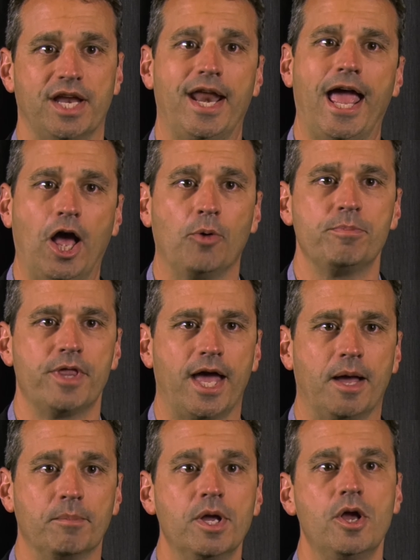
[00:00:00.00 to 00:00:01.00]
and help
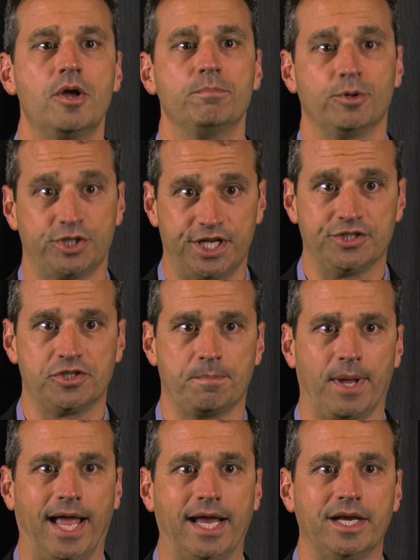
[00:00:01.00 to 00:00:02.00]
them
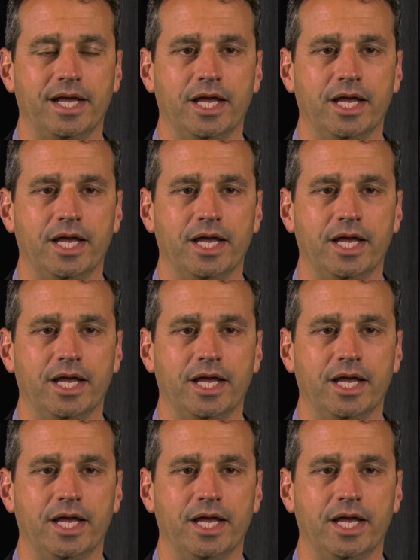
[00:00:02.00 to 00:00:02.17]
participate